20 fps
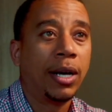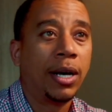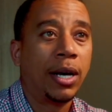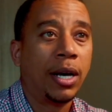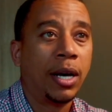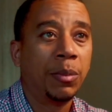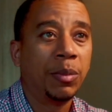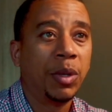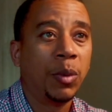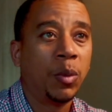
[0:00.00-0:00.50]

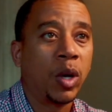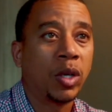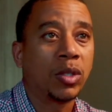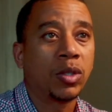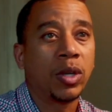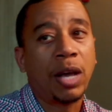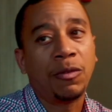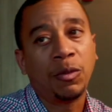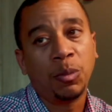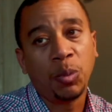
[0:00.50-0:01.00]
Then we
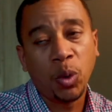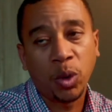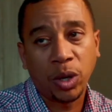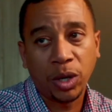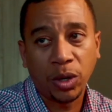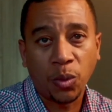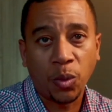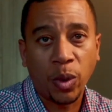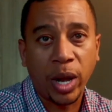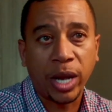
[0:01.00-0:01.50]
also have a board
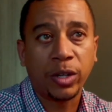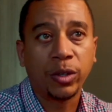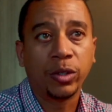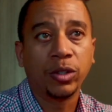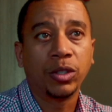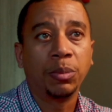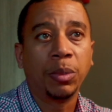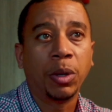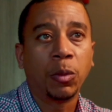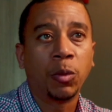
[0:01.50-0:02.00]
of
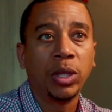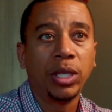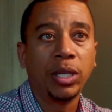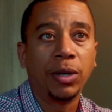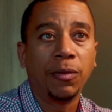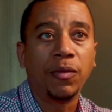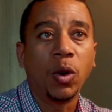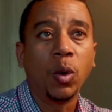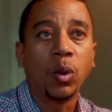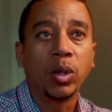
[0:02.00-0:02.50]
directors. But really
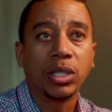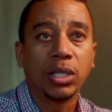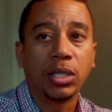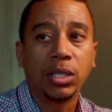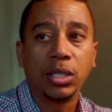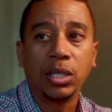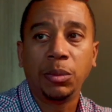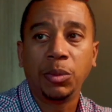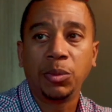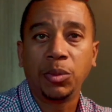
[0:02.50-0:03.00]
the focus of
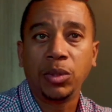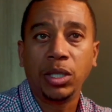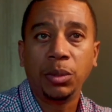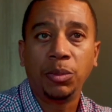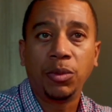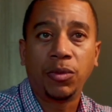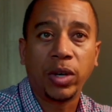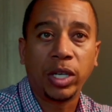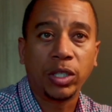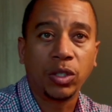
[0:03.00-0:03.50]
CMMC
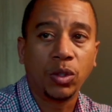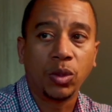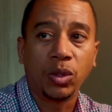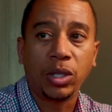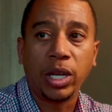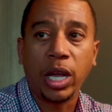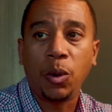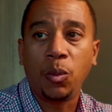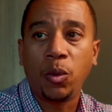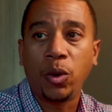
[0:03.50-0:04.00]
Professionals
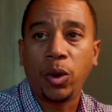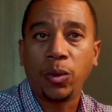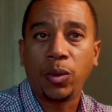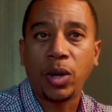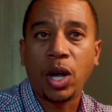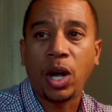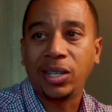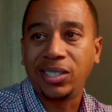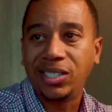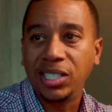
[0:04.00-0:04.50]
Network, we
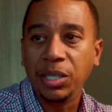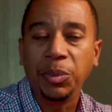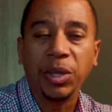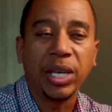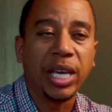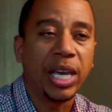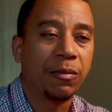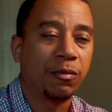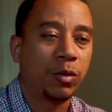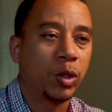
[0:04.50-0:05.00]
call it
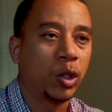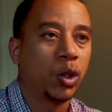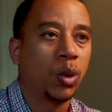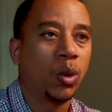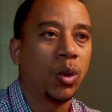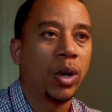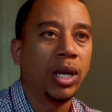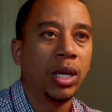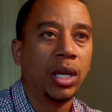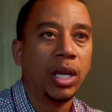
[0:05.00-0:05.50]
CPN for
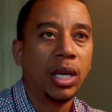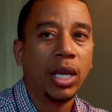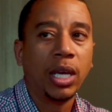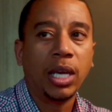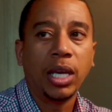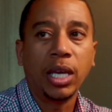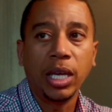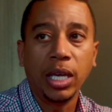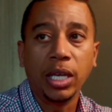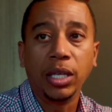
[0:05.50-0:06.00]
short,
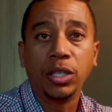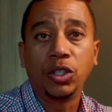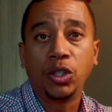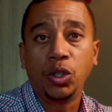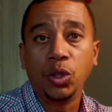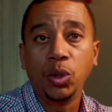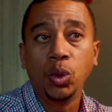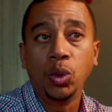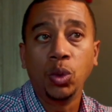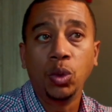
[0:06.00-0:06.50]
is
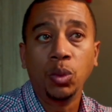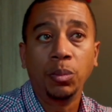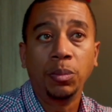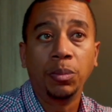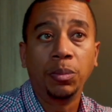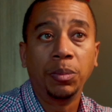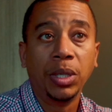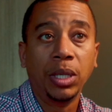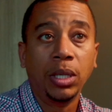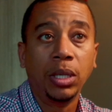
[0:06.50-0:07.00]
to
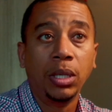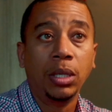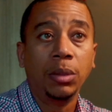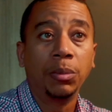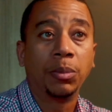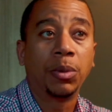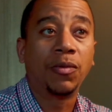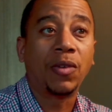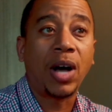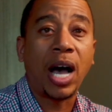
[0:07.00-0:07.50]

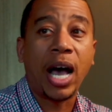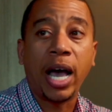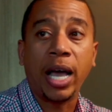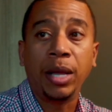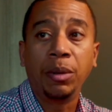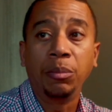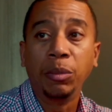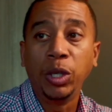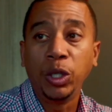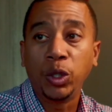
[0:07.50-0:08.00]

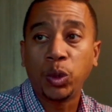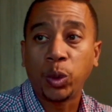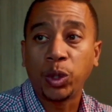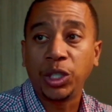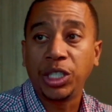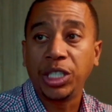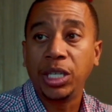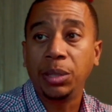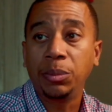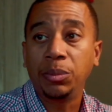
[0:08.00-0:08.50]
provide
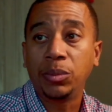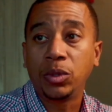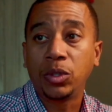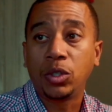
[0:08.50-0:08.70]
mentorship.